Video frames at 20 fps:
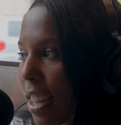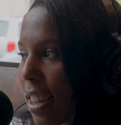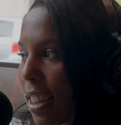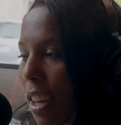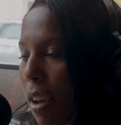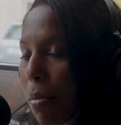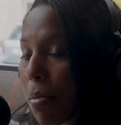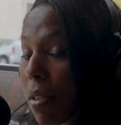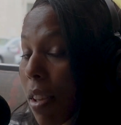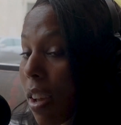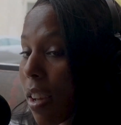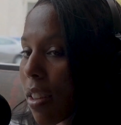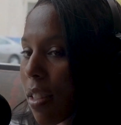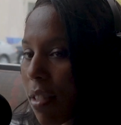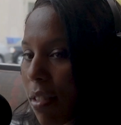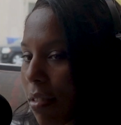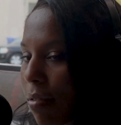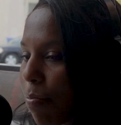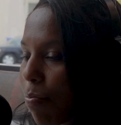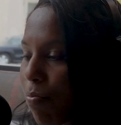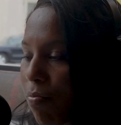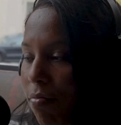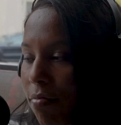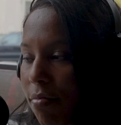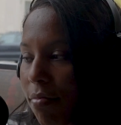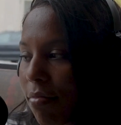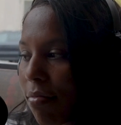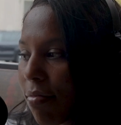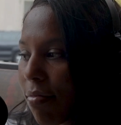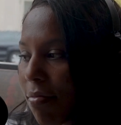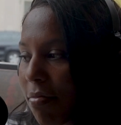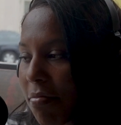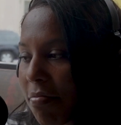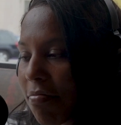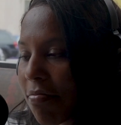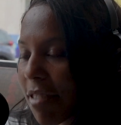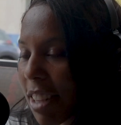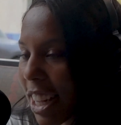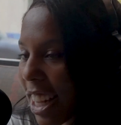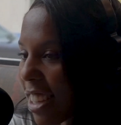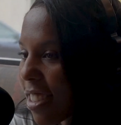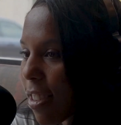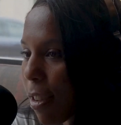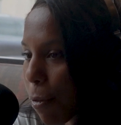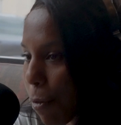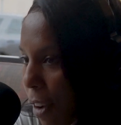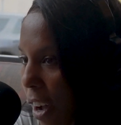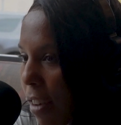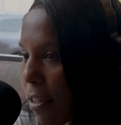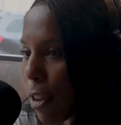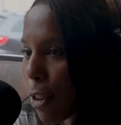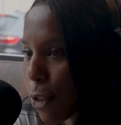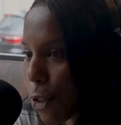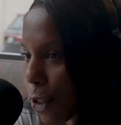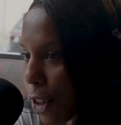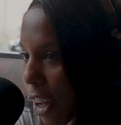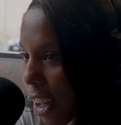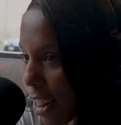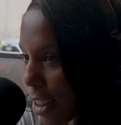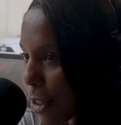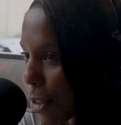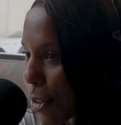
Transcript: It was like less than $500.